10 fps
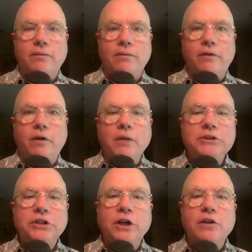very
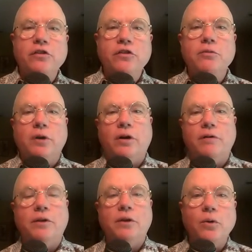much a consumer
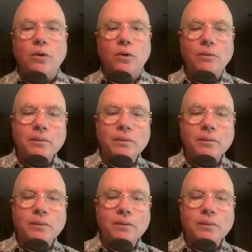of the local.